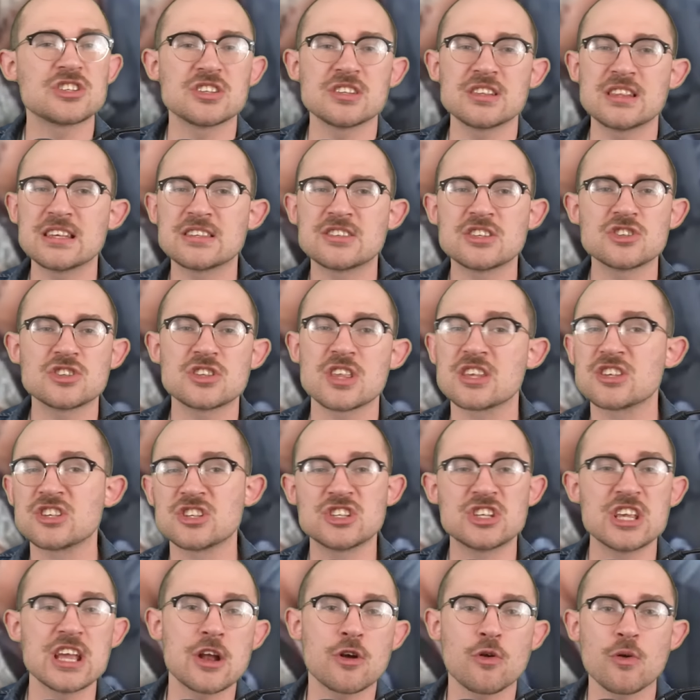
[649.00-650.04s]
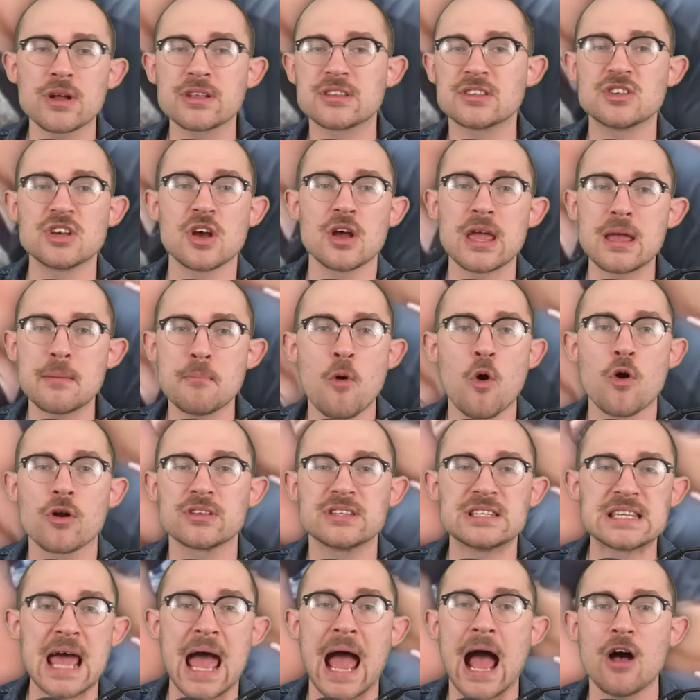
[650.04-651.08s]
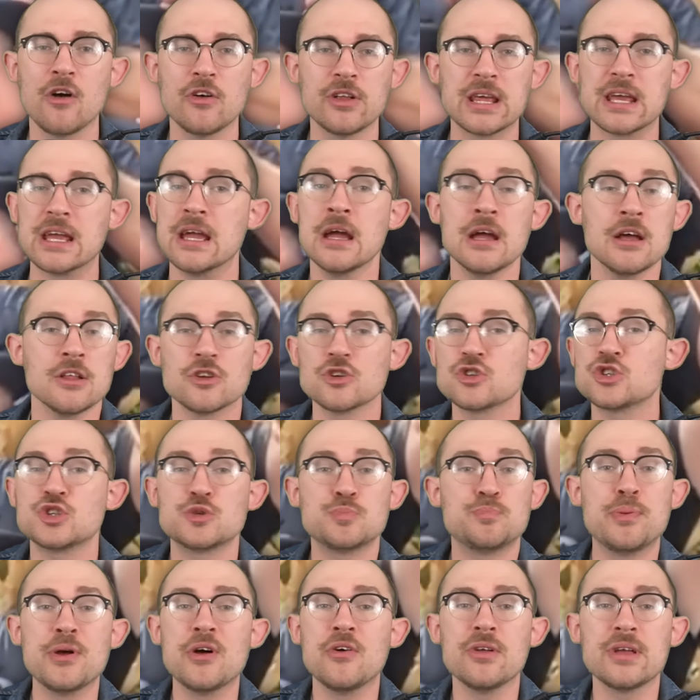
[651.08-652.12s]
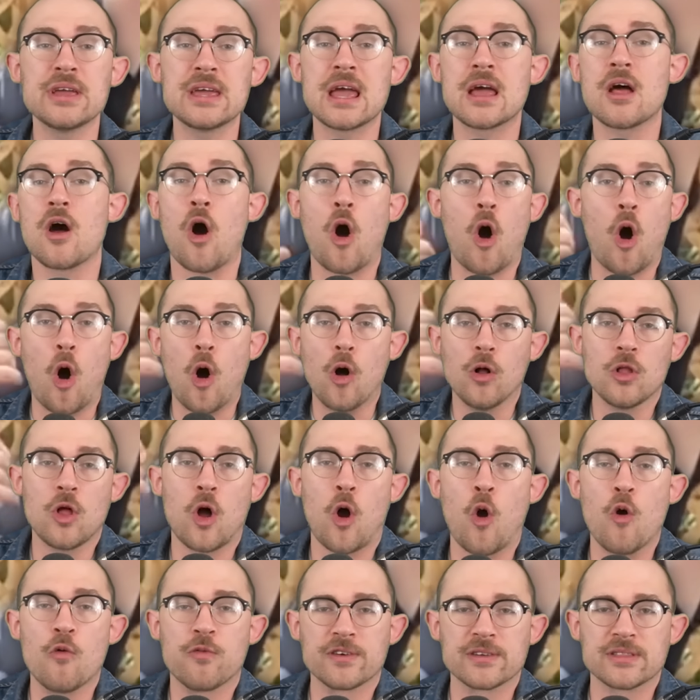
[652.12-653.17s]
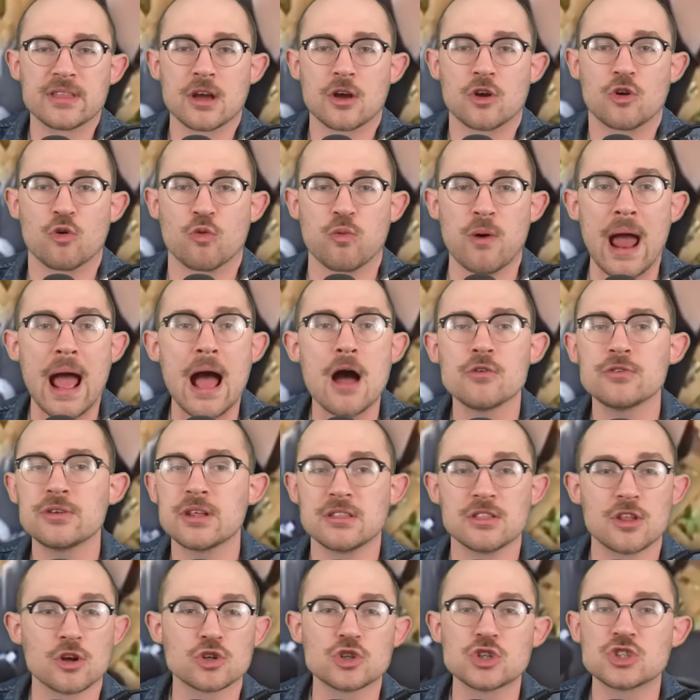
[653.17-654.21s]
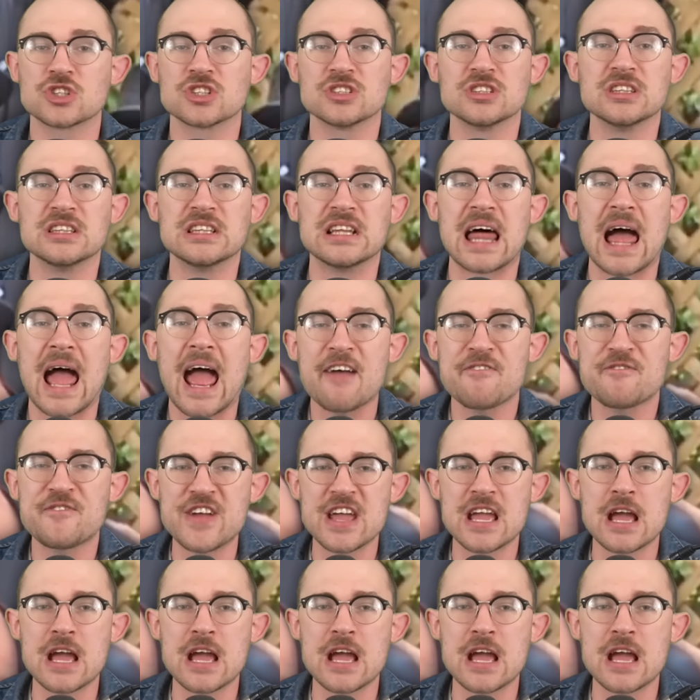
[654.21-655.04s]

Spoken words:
This is the secret to immortality. They're spilling it all over the ground and they're just laughing